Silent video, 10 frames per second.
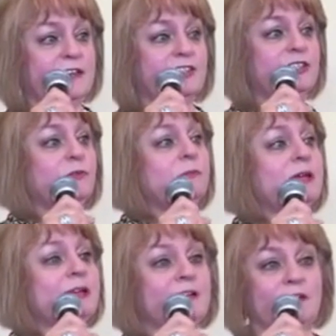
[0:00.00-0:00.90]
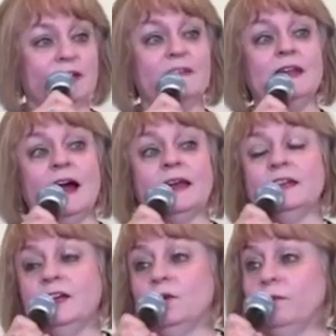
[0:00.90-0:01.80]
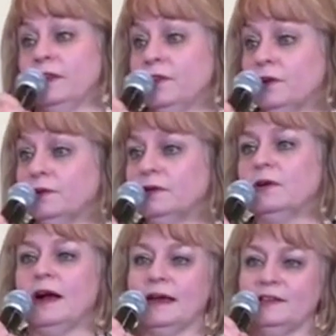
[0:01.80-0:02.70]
that she would be leaving and that I could go with her or I